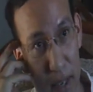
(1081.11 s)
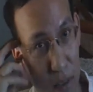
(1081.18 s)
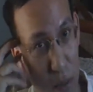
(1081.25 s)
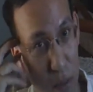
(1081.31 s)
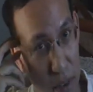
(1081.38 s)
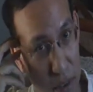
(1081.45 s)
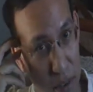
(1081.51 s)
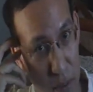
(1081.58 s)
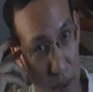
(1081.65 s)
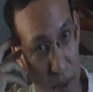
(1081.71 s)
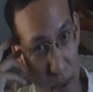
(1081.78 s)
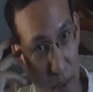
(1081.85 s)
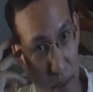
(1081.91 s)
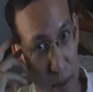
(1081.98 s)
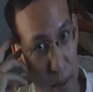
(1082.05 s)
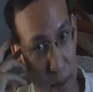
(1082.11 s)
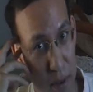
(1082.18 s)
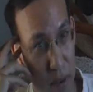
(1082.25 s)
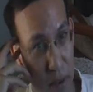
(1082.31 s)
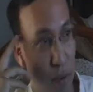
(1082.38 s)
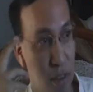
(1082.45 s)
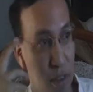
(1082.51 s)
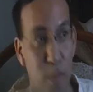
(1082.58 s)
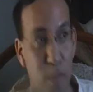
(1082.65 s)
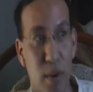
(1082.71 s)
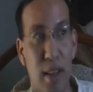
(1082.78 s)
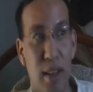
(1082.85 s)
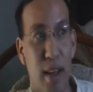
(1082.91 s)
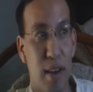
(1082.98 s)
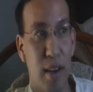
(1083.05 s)
it wasn't what I remembered. It wasn't
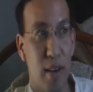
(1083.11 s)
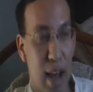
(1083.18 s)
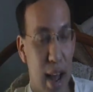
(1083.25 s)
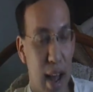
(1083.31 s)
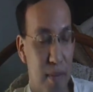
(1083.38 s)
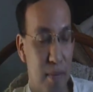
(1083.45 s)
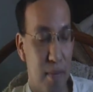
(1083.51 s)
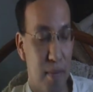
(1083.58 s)
what I